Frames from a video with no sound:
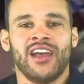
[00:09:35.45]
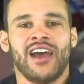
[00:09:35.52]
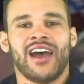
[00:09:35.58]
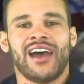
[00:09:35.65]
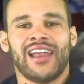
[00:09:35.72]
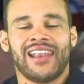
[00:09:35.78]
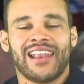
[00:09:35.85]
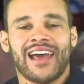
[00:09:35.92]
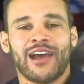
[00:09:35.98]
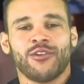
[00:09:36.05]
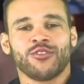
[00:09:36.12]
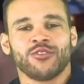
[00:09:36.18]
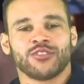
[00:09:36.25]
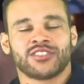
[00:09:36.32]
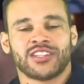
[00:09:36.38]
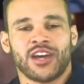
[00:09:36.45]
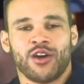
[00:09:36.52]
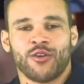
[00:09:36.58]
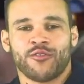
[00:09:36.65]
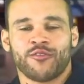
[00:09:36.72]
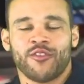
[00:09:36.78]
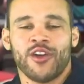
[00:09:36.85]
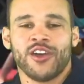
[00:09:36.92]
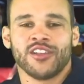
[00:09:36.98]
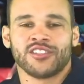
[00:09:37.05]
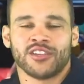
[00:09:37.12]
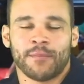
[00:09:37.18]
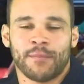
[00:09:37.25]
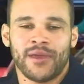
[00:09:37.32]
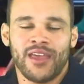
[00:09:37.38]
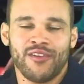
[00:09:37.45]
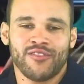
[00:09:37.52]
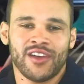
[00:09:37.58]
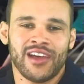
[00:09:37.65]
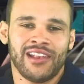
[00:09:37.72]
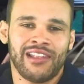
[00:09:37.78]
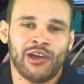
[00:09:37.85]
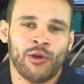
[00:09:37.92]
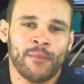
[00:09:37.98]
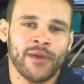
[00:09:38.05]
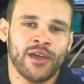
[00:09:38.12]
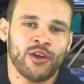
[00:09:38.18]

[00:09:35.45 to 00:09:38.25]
Allow yourself to pivot a little bit